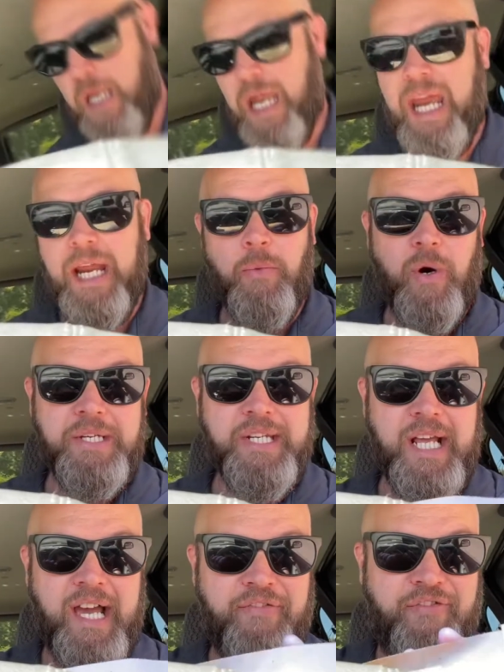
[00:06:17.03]
And what did
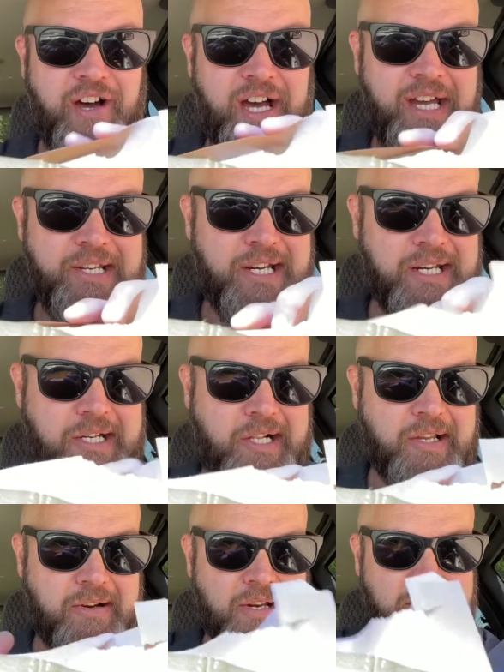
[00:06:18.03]
I find on
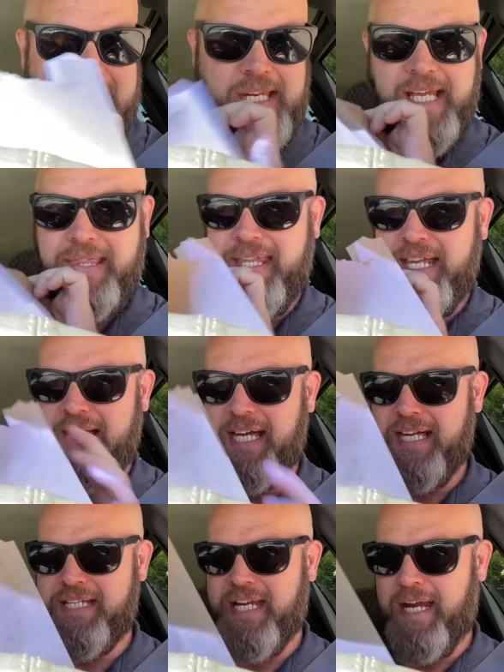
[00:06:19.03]
clearance at
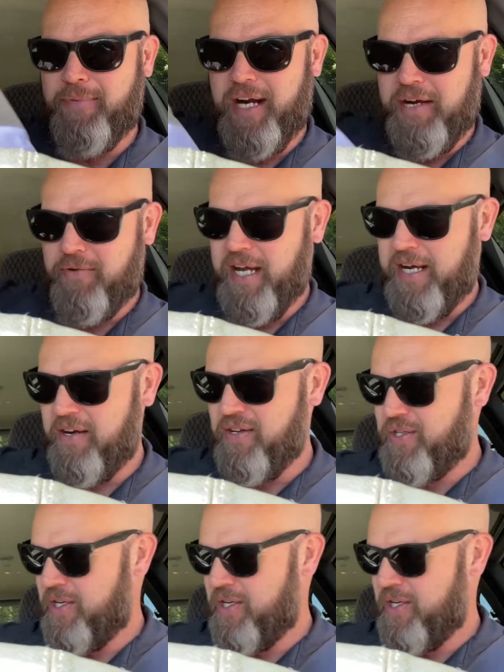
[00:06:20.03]
the Daybreak Records?